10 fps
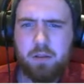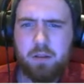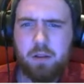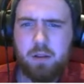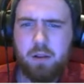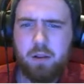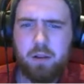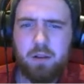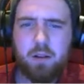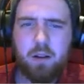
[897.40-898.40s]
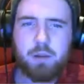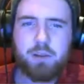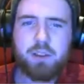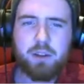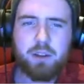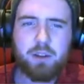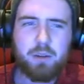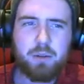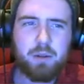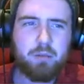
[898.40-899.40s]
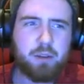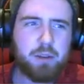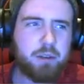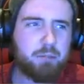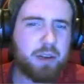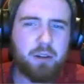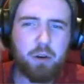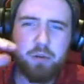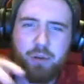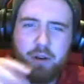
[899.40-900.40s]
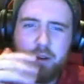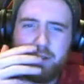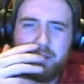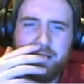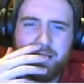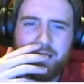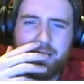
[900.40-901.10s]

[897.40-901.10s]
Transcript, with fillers: Huh. Alright, we sailed over, we went over another thing.